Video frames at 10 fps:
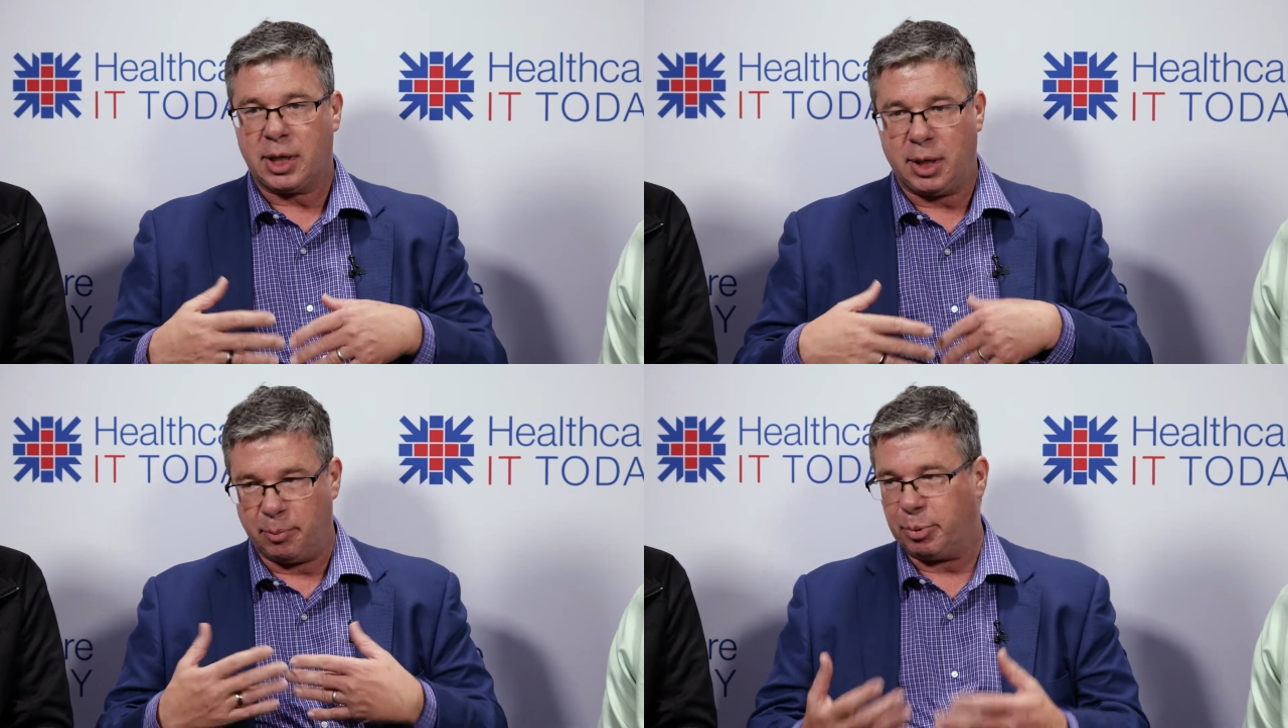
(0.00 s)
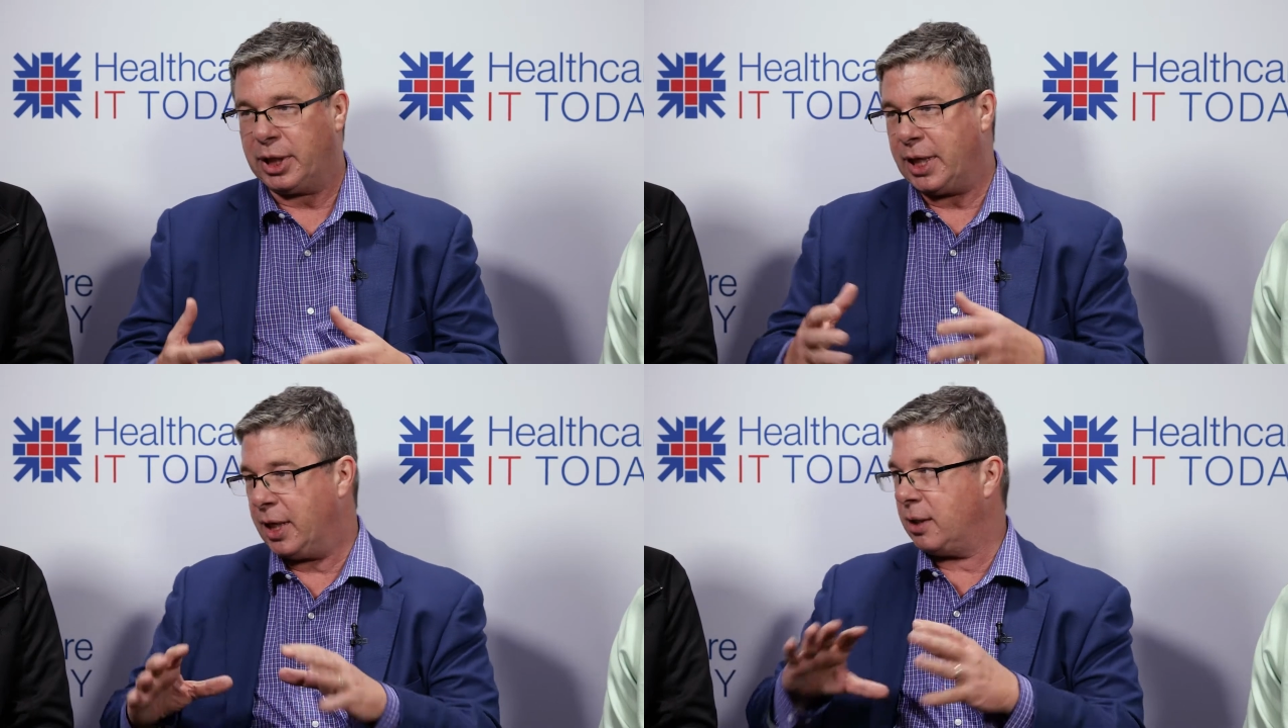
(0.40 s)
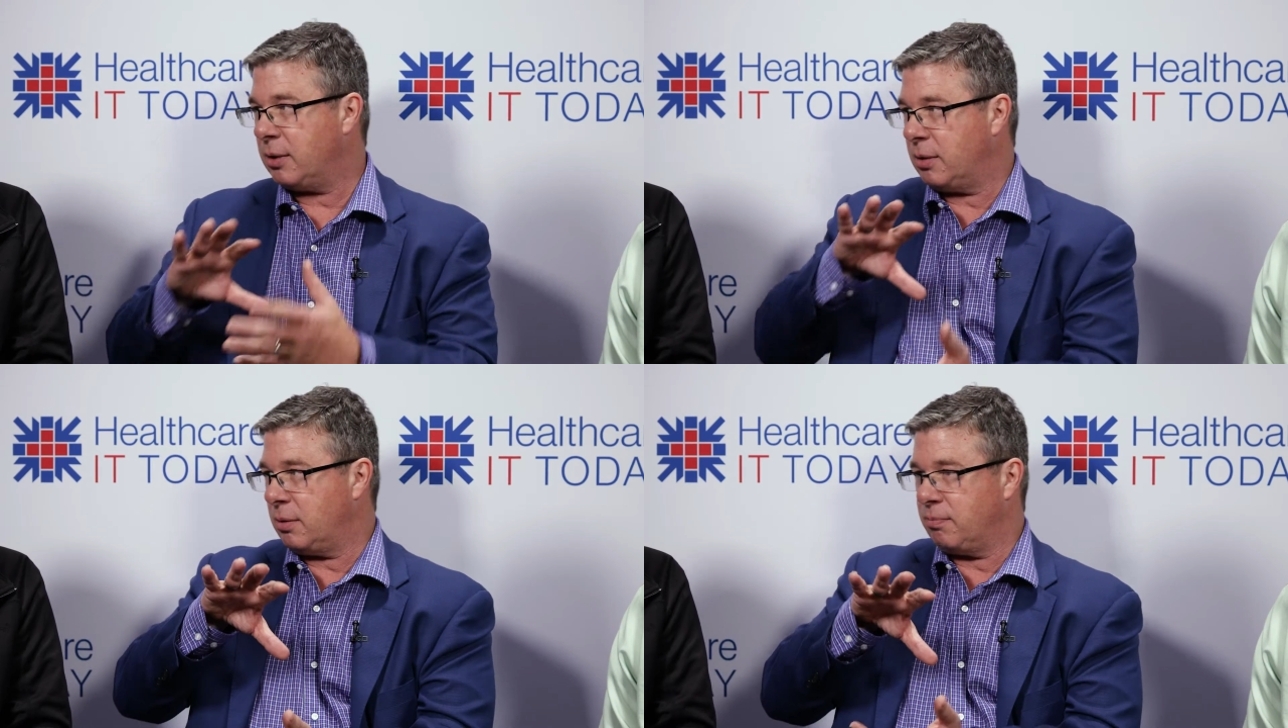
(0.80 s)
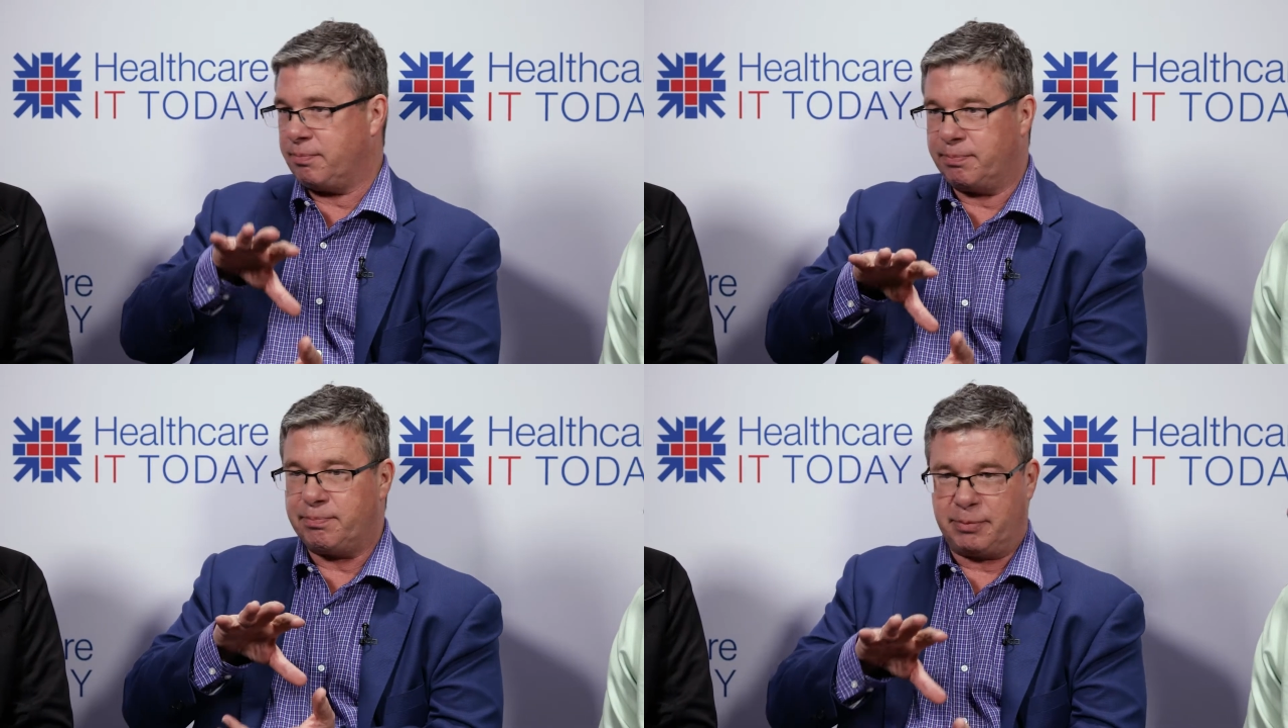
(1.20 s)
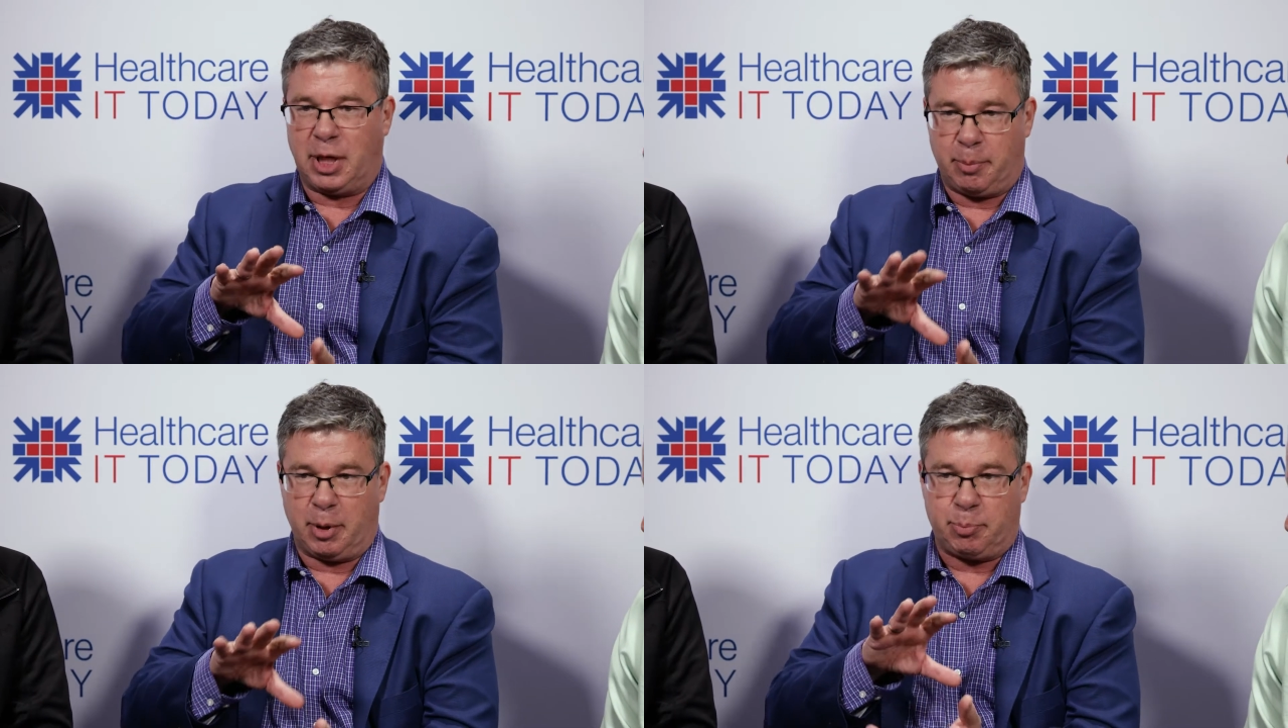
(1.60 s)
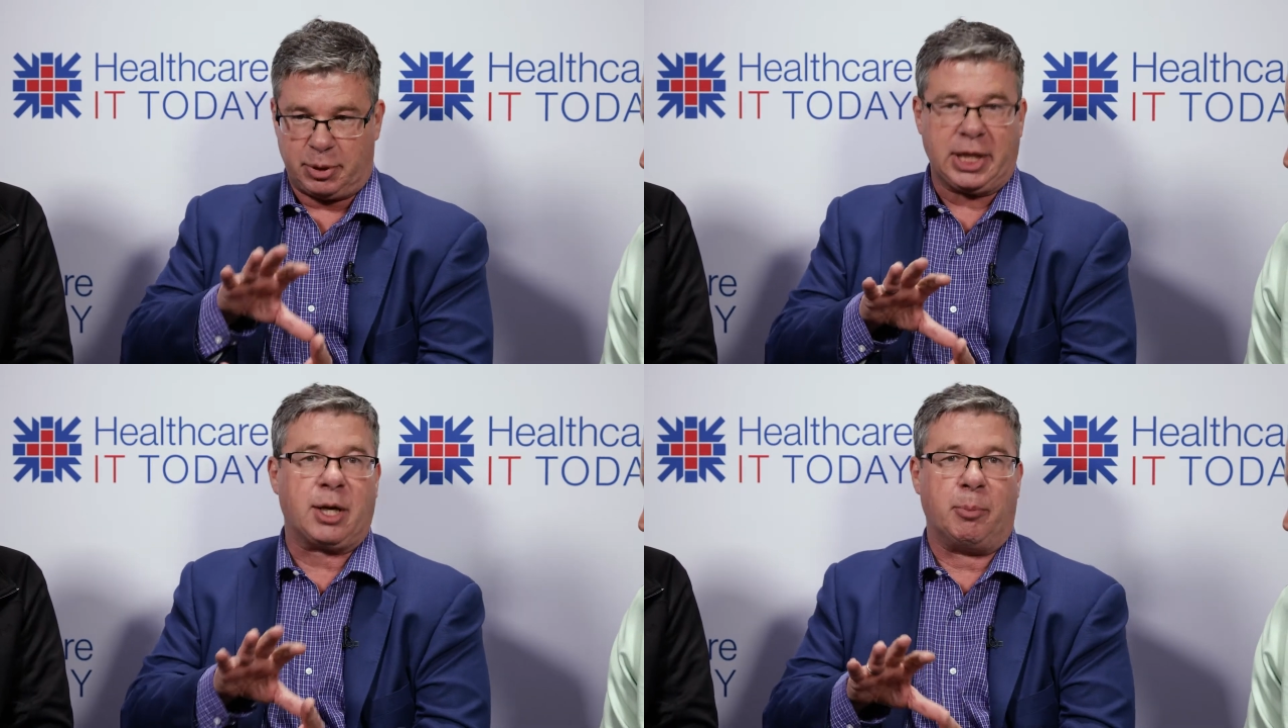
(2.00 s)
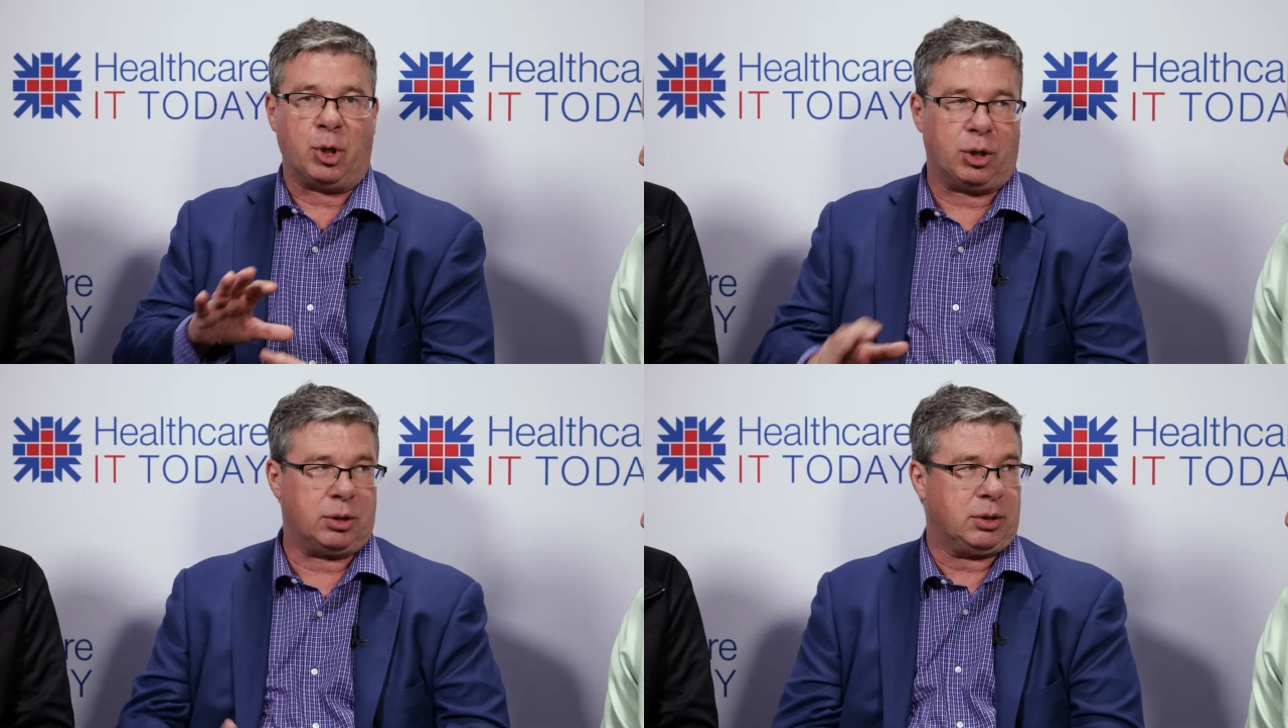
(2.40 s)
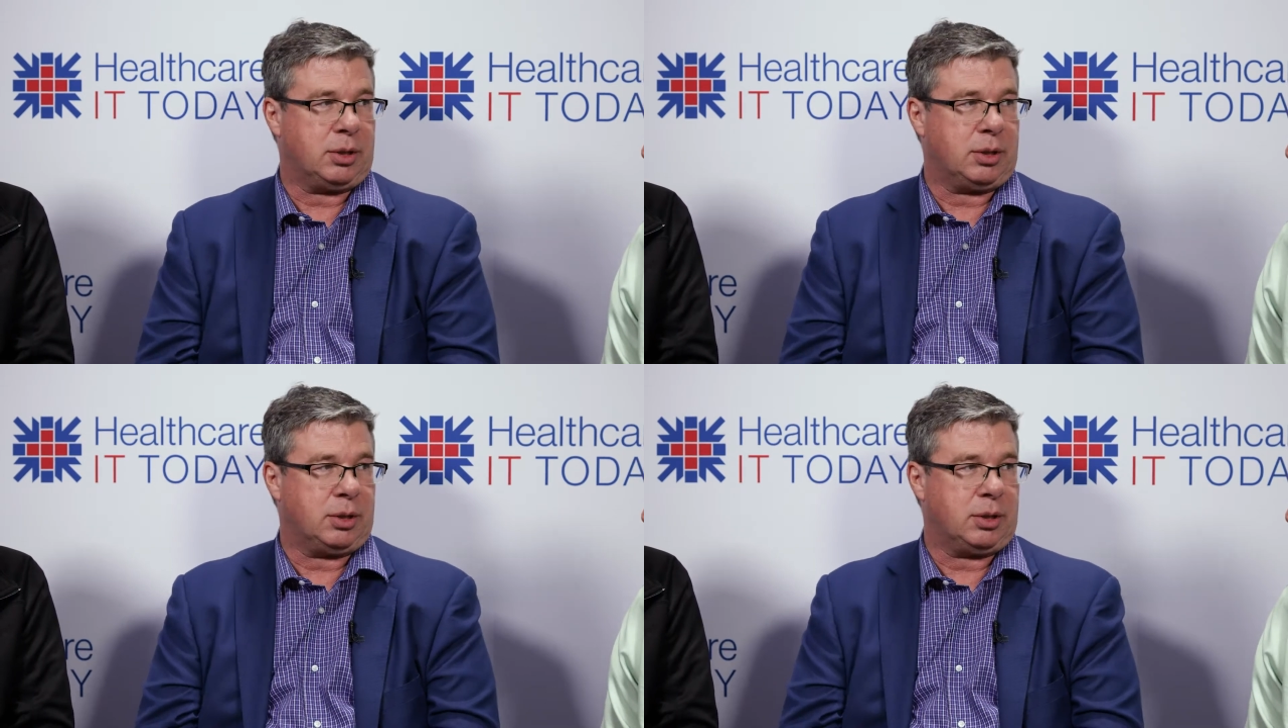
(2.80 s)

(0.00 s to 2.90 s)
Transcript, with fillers: complete applicable